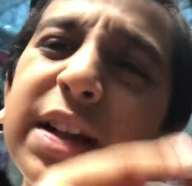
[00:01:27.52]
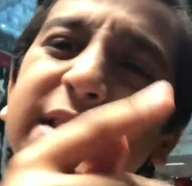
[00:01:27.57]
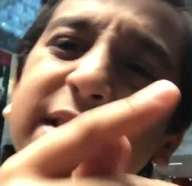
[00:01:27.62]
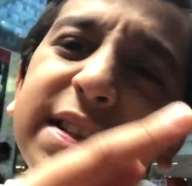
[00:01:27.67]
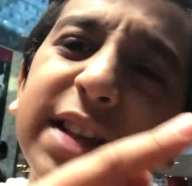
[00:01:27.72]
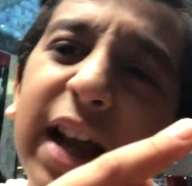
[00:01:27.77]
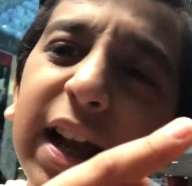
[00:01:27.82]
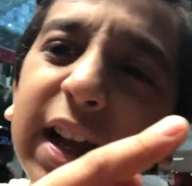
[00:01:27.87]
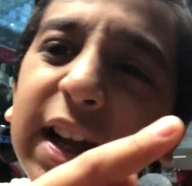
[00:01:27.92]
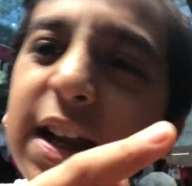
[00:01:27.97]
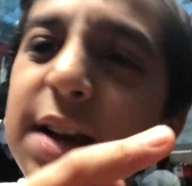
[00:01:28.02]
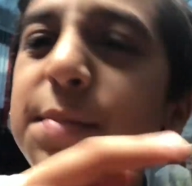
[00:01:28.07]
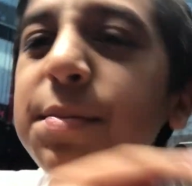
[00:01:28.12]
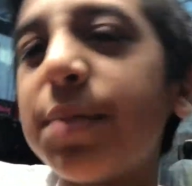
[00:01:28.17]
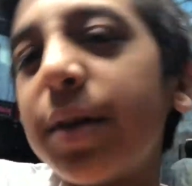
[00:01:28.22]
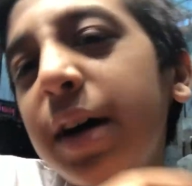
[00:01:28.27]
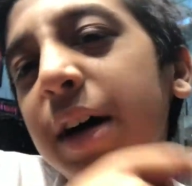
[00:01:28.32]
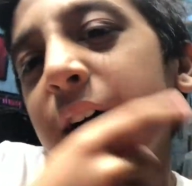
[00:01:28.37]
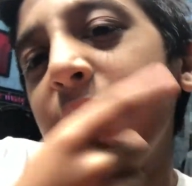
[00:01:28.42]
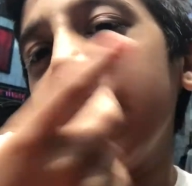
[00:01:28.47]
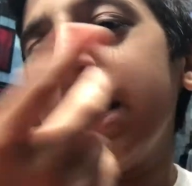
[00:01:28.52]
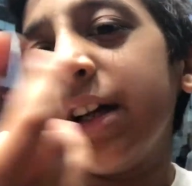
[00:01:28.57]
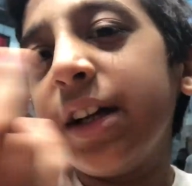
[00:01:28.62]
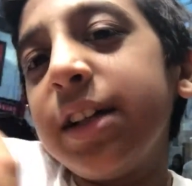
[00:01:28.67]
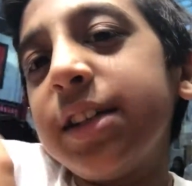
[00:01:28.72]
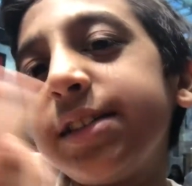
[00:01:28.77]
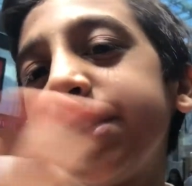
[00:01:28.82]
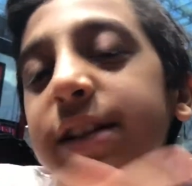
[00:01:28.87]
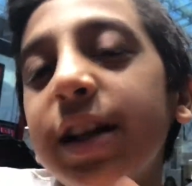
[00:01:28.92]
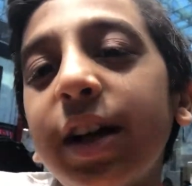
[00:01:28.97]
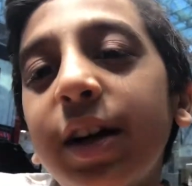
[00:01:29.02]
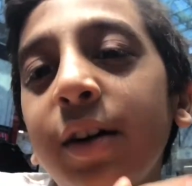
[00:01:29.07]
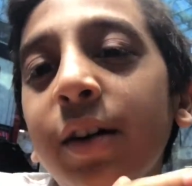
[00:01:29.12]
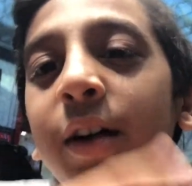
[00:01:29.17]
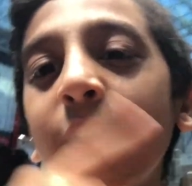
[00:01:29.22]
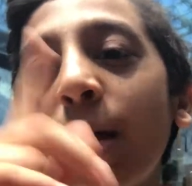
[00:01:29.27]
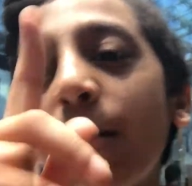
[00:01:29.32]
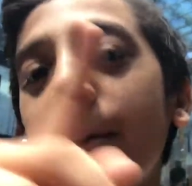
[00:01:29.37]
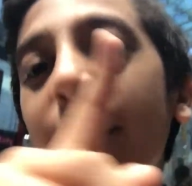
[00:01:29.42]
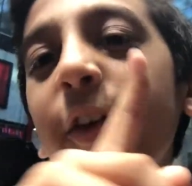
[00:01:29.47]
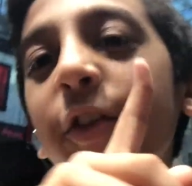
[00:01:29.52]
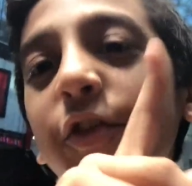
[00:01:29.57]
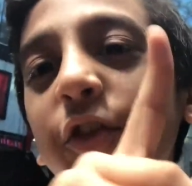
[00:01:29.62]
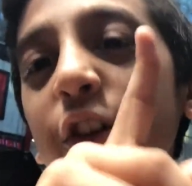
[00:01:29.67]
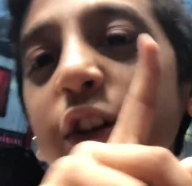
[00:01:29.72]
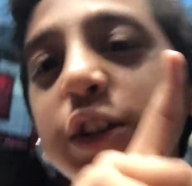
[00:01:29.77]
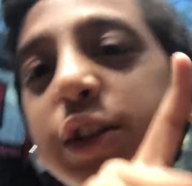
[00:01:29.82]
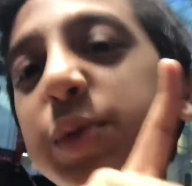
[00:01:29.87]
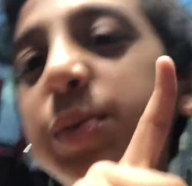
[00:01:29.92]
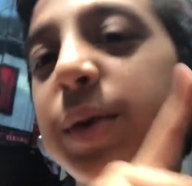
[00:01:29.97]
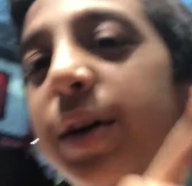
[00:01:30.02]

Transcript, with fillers: second, but still, my first